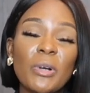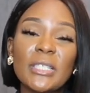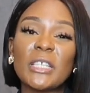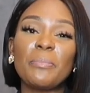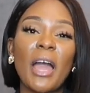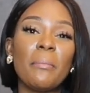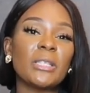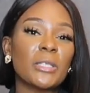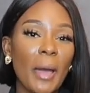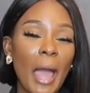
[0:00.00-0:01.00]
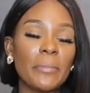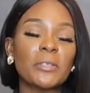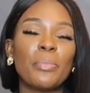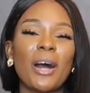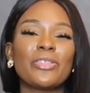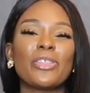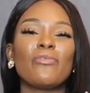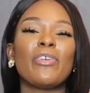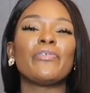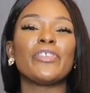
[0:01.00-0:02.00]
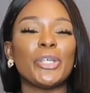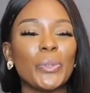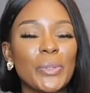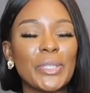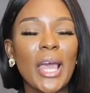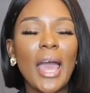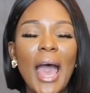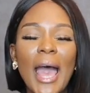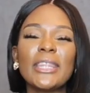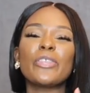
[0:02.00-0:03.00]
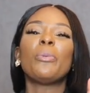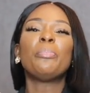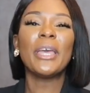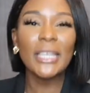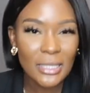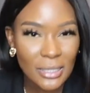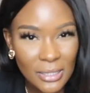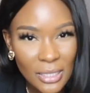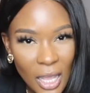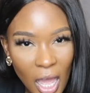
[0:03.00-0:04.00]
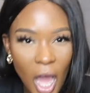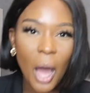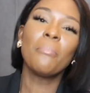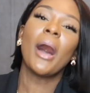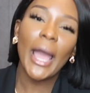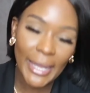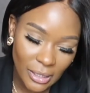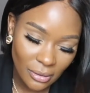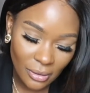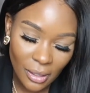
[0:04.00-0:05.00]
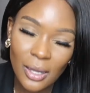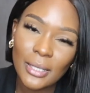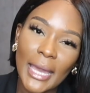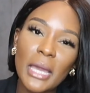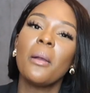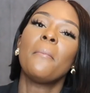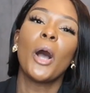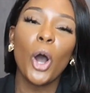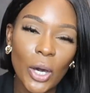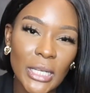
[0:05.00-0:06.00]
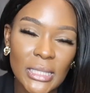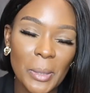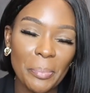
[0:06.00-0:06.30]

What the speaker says: sponsored by MISSPAPS, but the reviews and their opinions are mine, okay? My honest